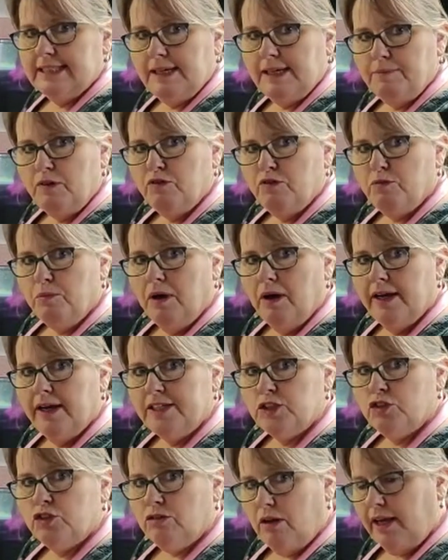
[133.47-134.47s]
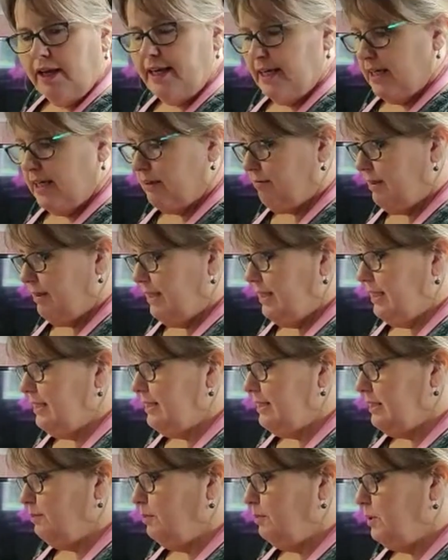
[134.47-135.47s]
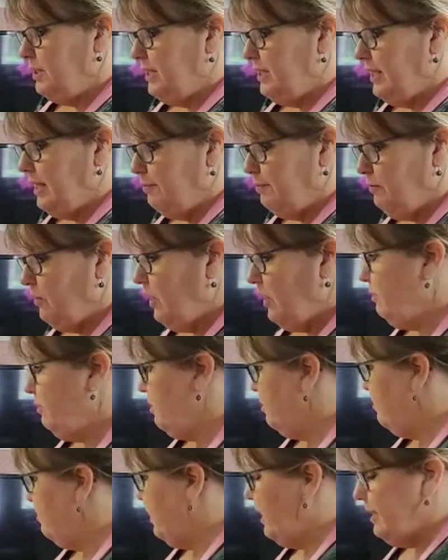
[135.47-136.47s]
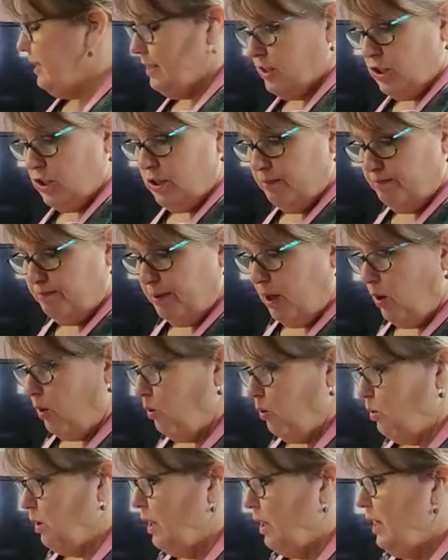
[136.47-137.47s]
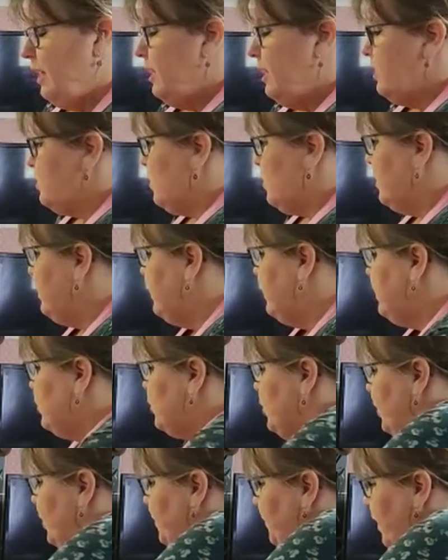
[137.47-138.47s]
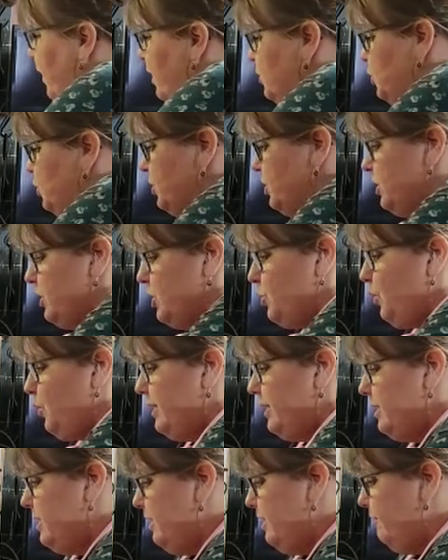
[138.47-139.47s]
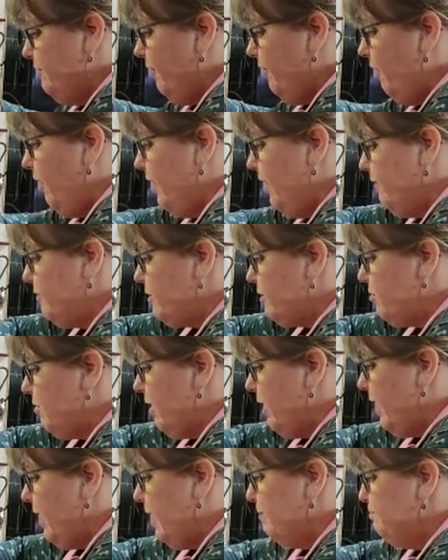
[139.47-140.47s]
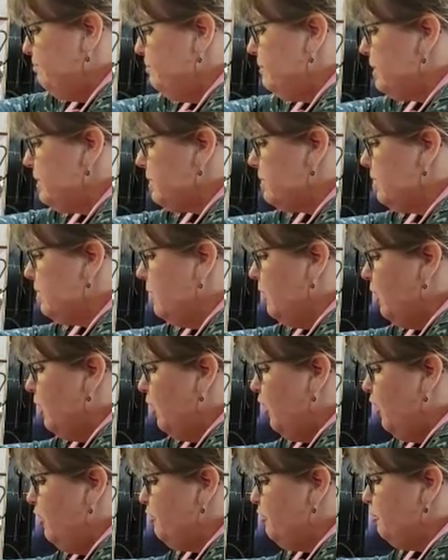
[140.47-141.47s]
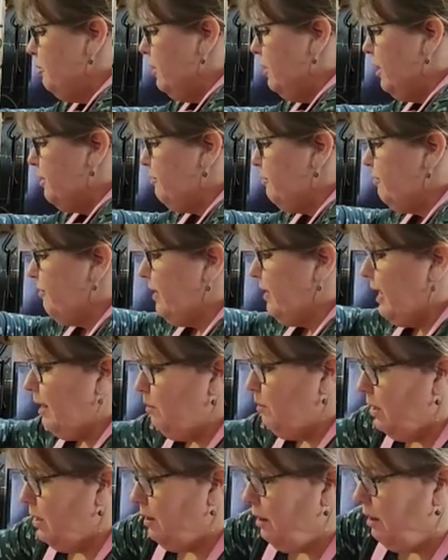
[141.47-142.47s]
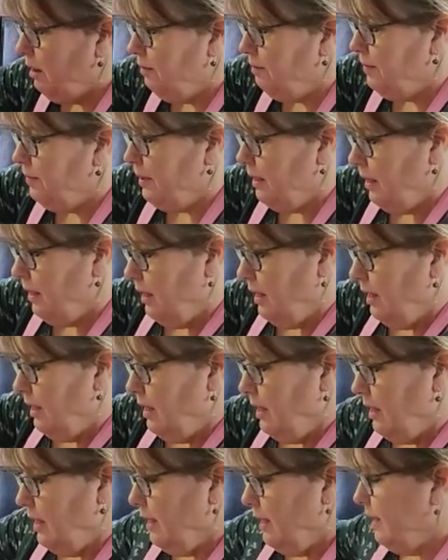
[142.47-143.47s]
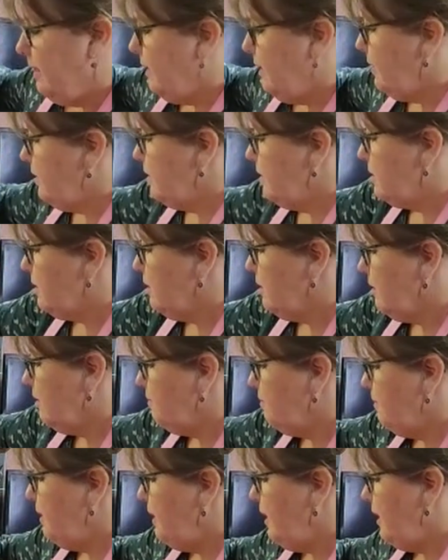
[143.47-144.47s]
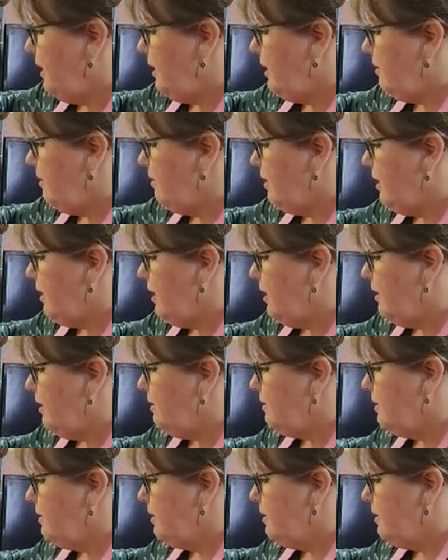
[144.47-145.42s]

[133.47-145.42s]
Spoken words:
some of my dry ingredients, putting them into the bowl. So I need 225 grams of my flour. And I'm nearly there.